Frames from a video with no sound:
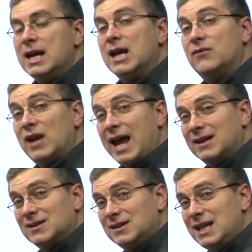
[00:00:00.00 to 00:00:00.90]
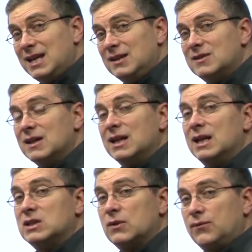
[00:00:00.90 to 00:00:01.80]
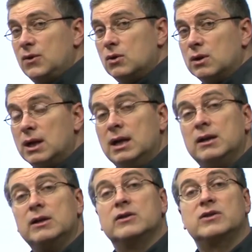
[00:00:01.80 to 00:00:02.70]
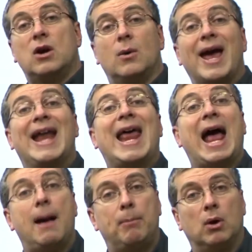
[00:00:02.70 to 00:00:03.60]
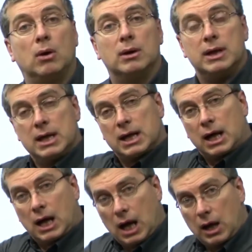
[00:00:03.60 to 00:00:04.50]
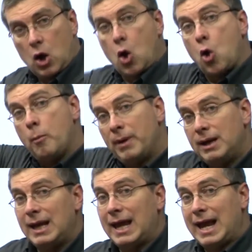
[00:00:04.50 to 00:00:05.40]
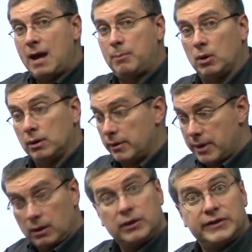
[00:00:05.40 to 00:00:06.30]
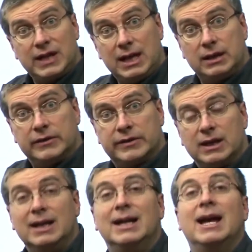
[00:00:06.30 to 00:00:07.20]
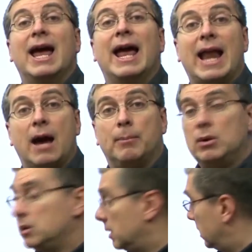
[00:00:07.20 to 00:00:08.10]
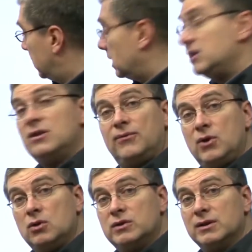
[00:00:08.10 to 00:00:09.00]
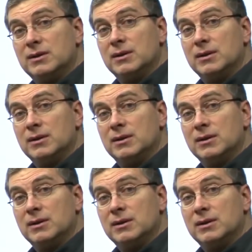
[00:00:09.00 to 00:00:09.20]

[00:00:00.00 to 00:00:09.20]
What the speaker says: If it has seeds, it's a fruit. So an apple, cut open an apple. There are seeds. An apple is a fruit.